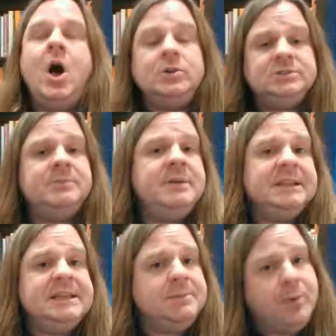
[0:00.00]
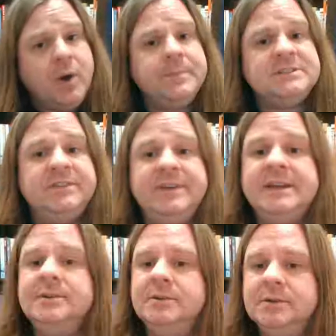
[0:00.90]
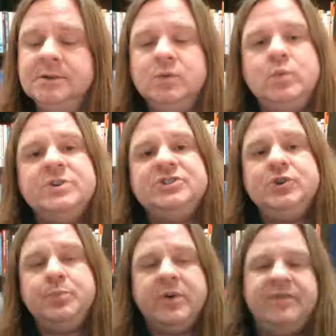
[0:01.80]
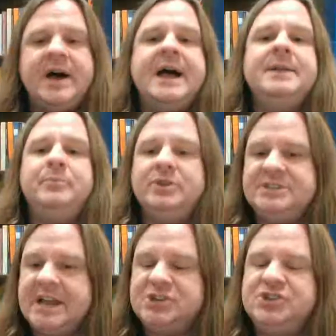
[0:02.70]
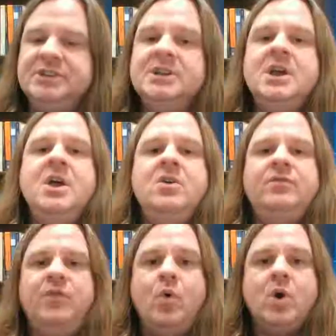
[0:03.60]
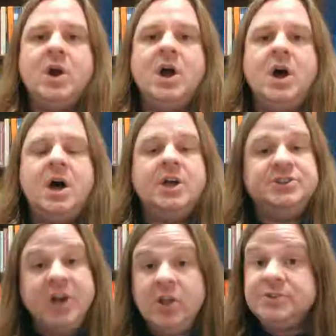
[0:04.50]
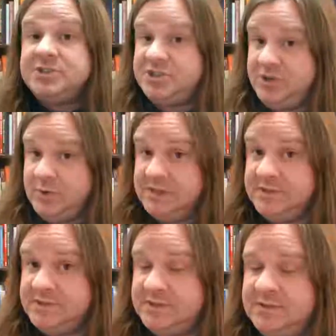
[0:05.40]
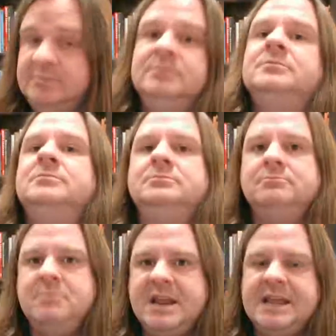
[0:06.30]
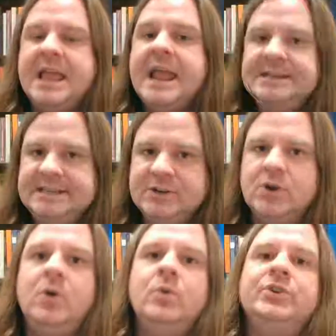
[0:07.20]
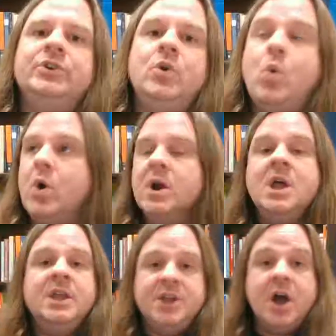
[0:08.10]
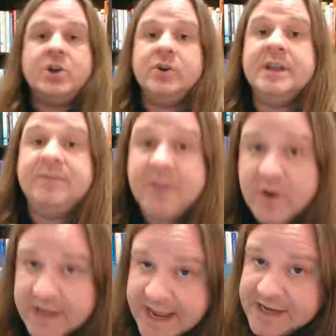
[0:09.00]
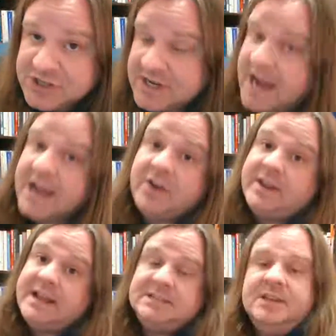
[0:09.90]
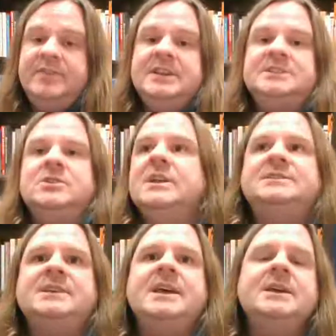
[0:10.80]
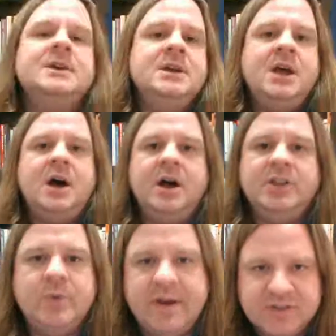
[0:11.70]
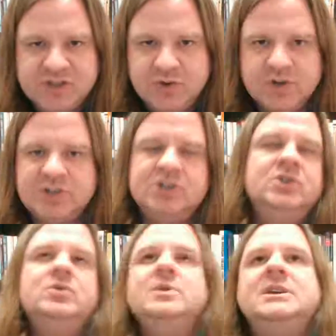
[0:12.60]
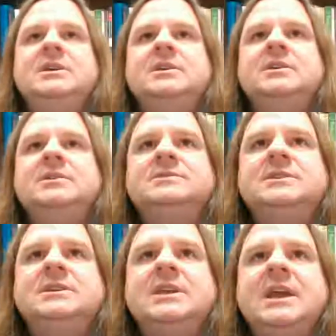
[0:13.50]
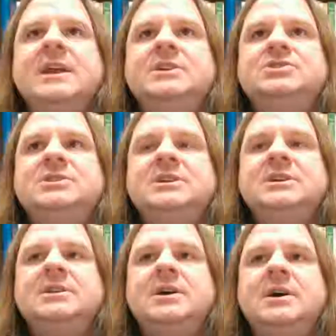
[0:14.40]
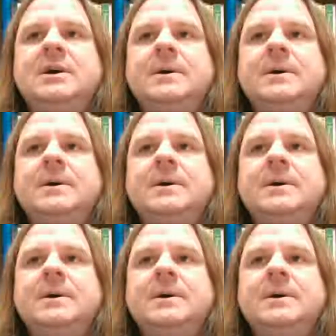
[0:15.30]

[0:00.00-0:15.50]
Ultimately, the purpose of it was to provide protection for adult students, meaning 18 or older, or younger if they're engaged in higher ed activities. So let's say you have a student who is engaged in